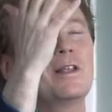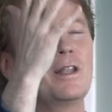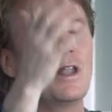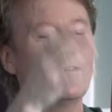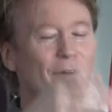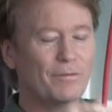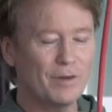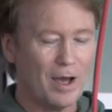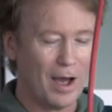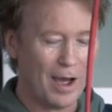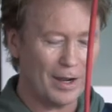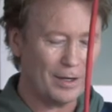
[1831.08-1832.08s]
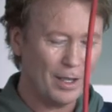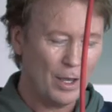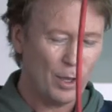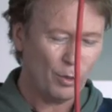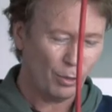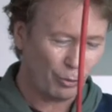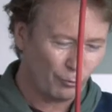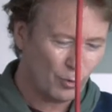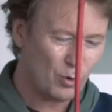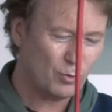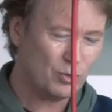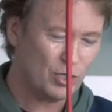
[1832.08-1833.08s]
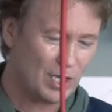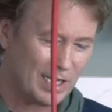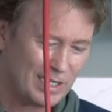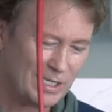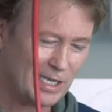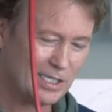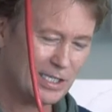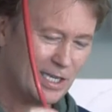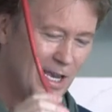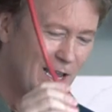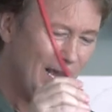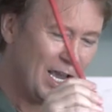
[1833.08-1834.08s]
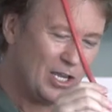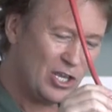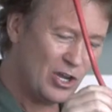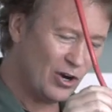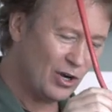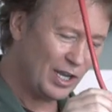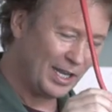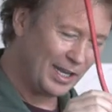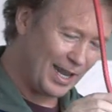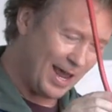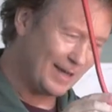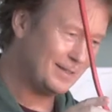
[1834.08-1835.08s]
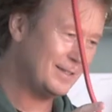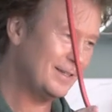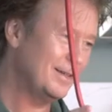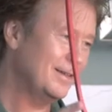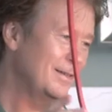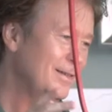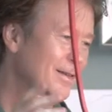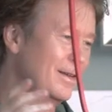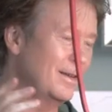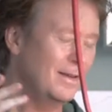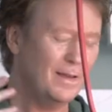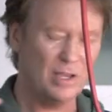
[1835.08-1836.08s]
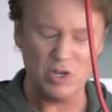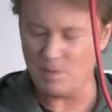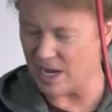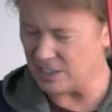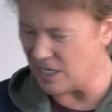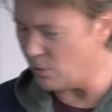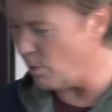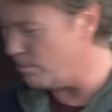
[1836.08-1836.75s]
the love of God through Jesus, and you're lit. And you might say, well,